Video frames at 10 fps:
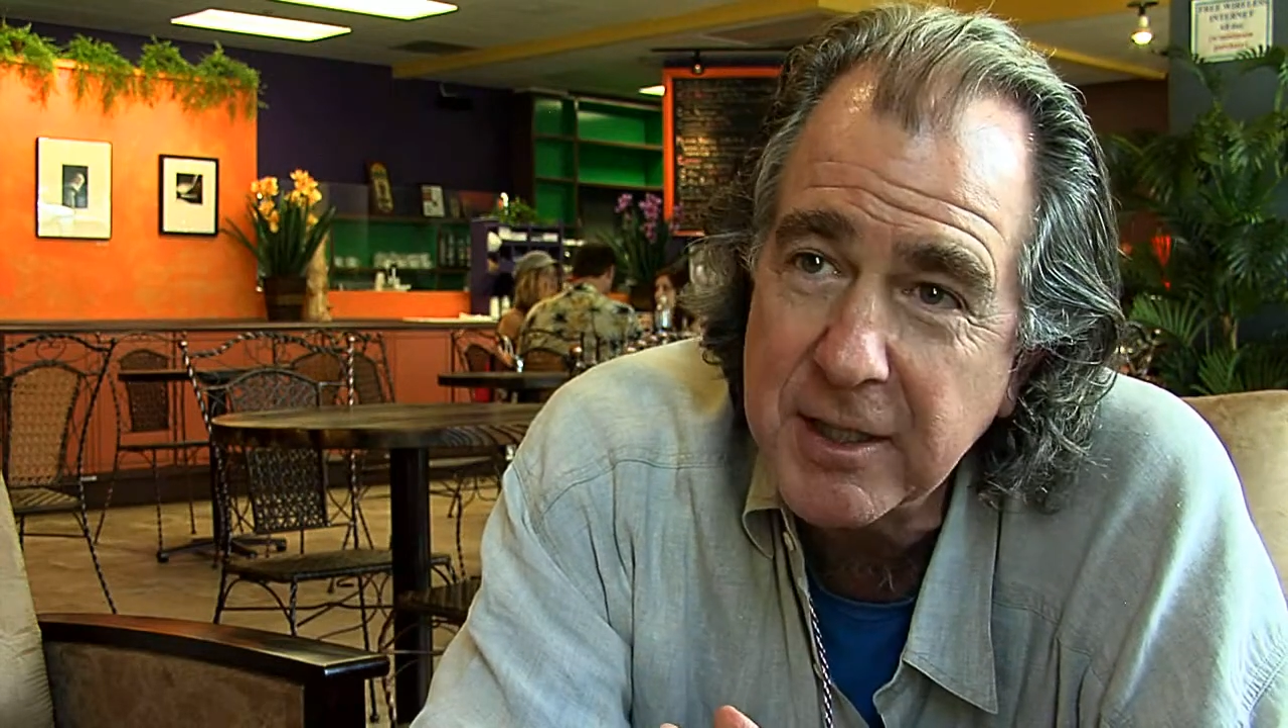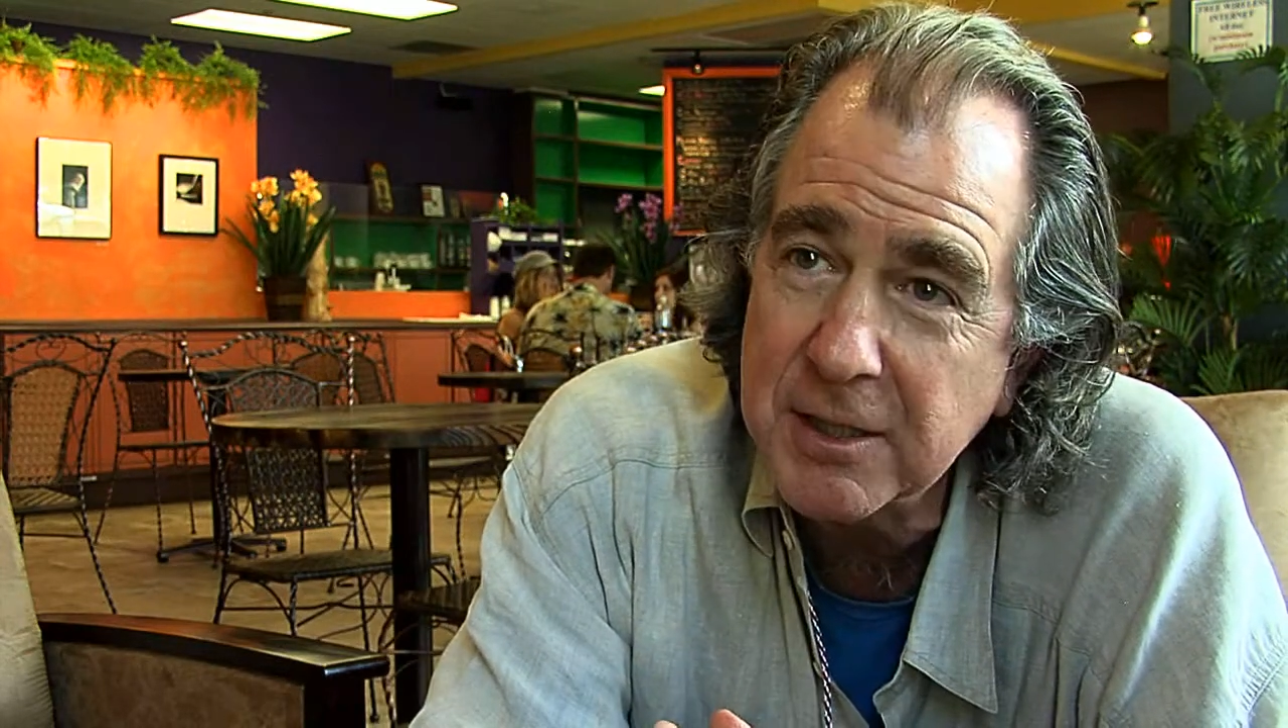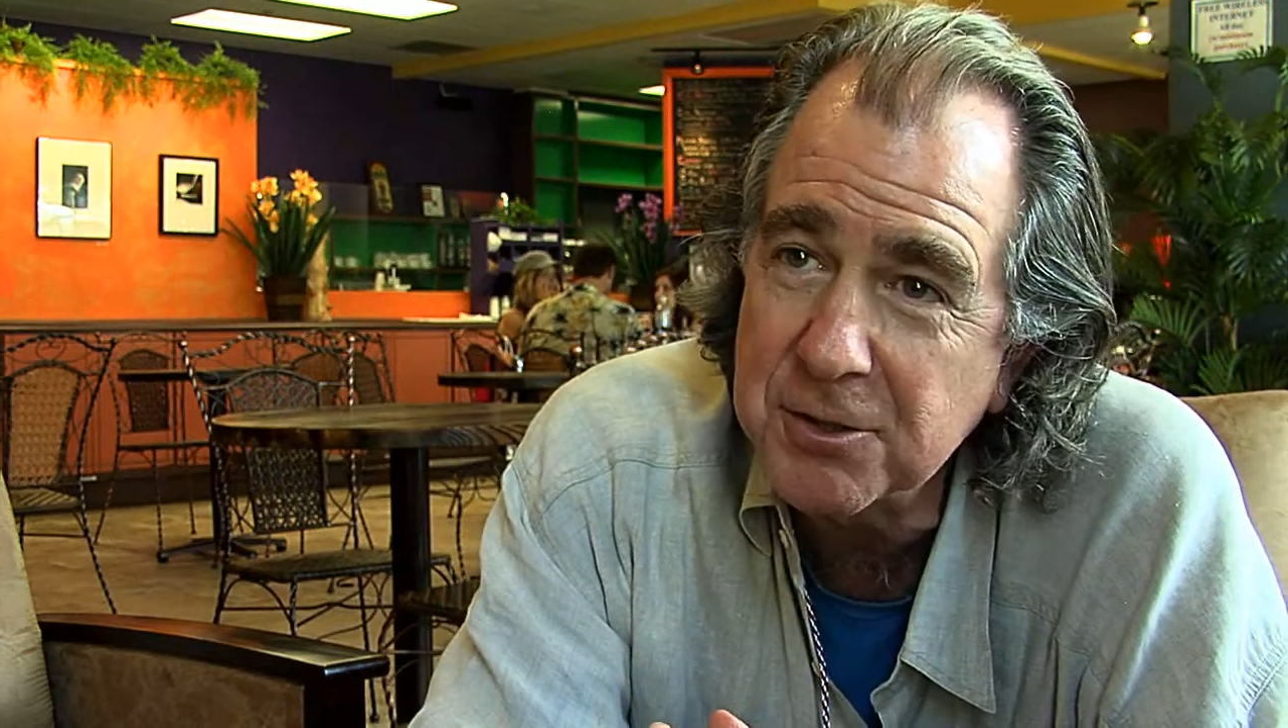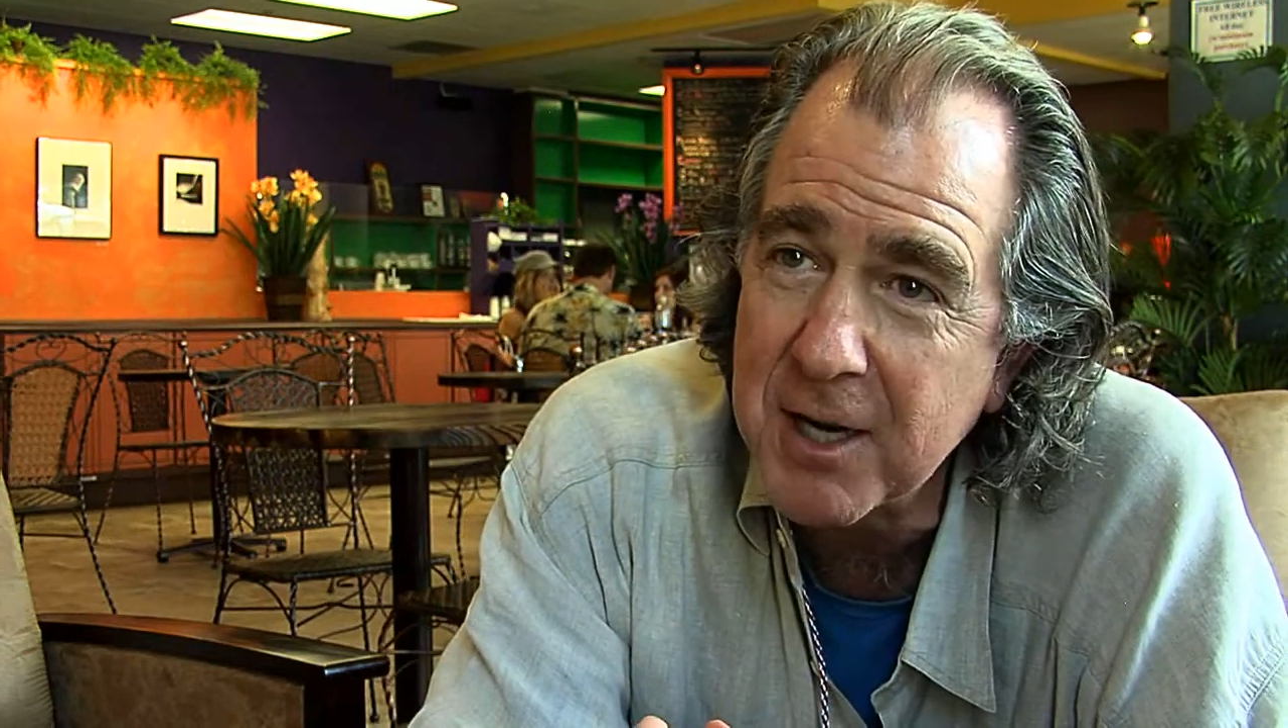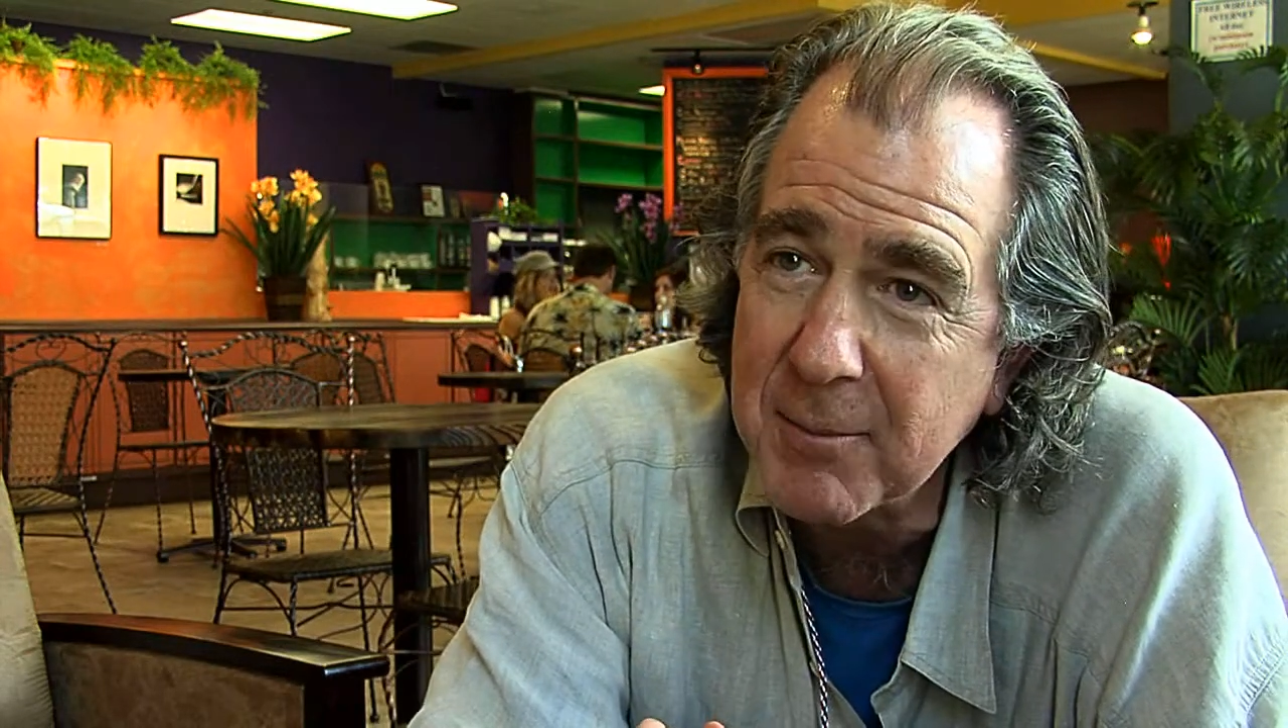a
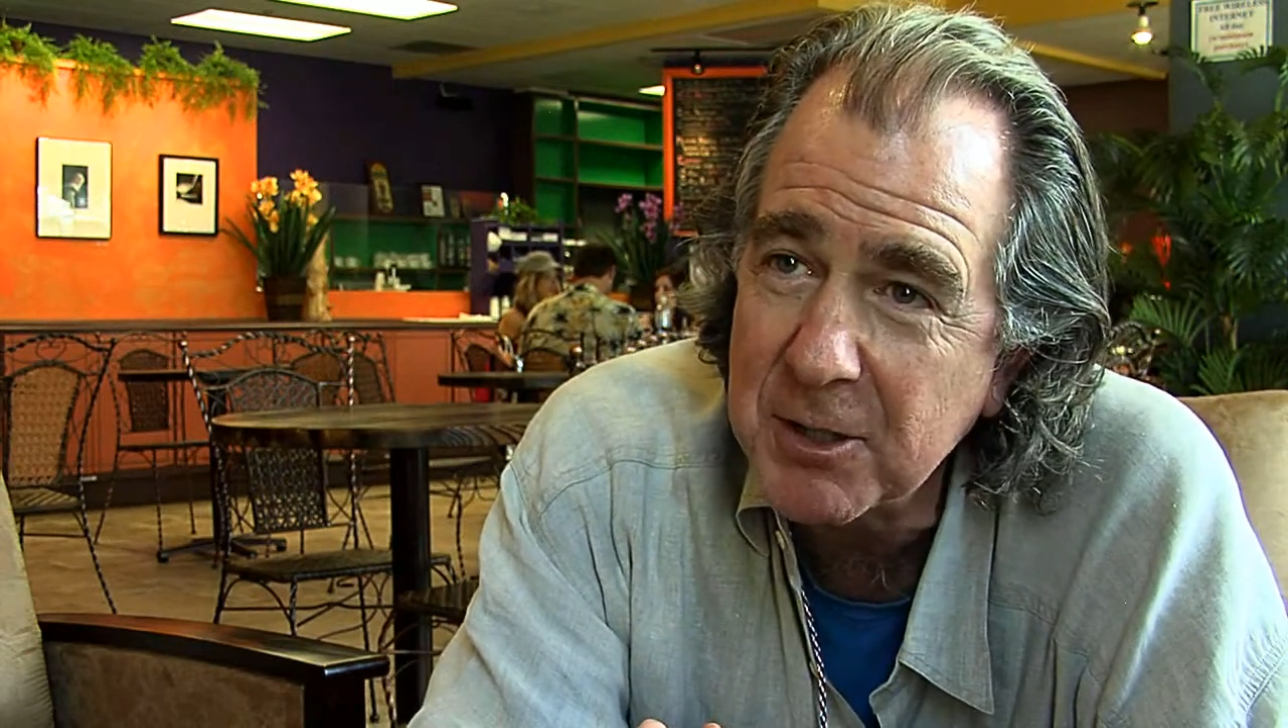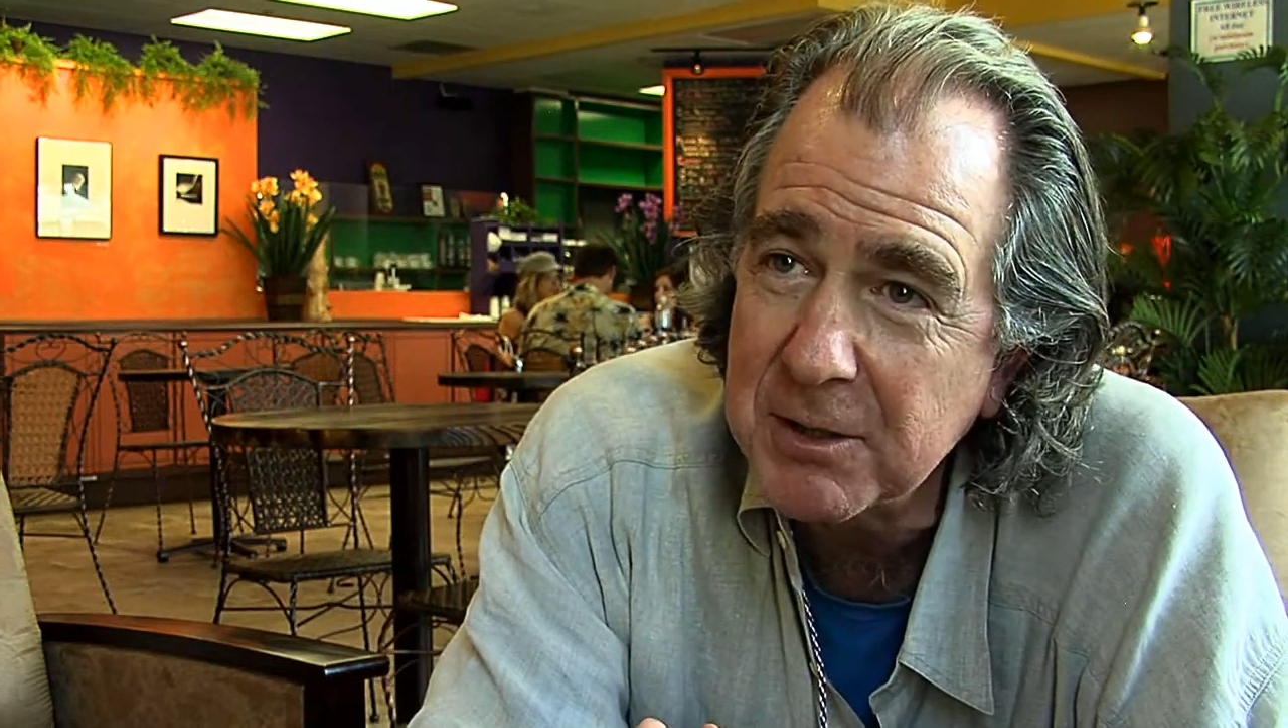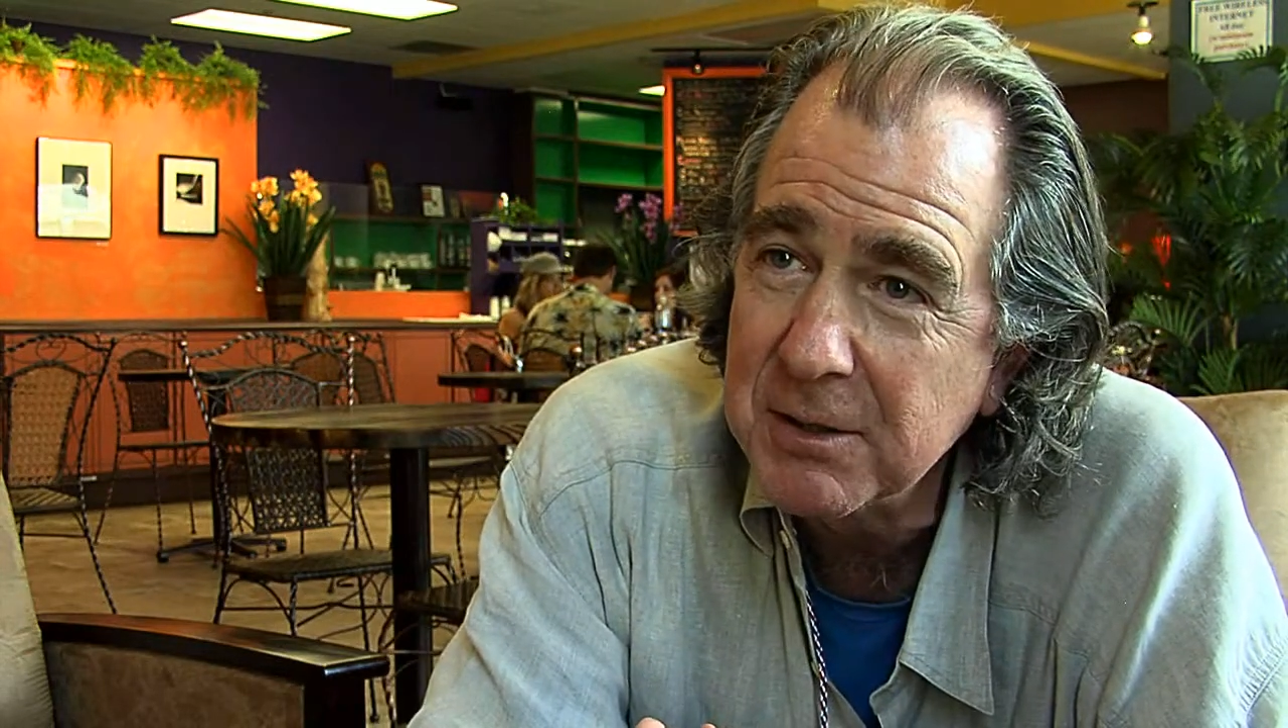drama